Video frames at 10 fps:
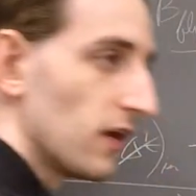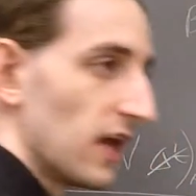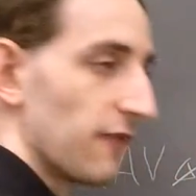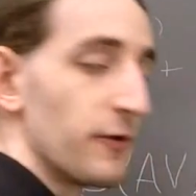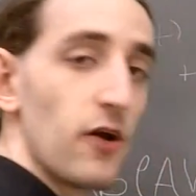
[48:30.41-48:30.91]

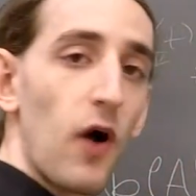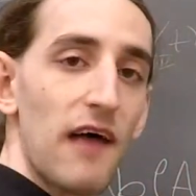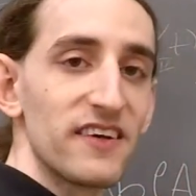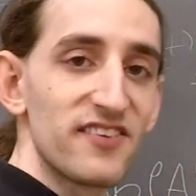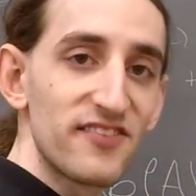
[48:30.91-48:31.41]
if we don't
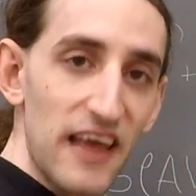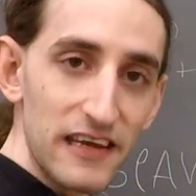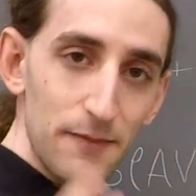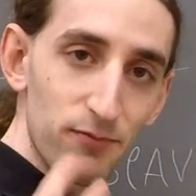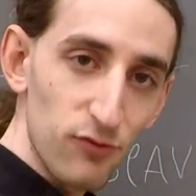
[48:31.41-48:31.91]
have a
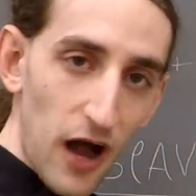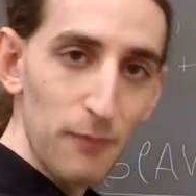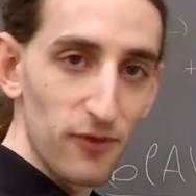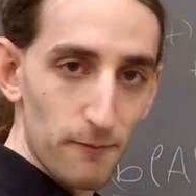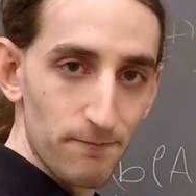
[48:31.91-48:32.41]
steady
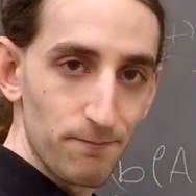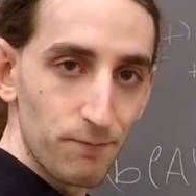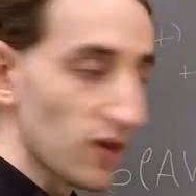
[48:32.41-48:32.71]
problem.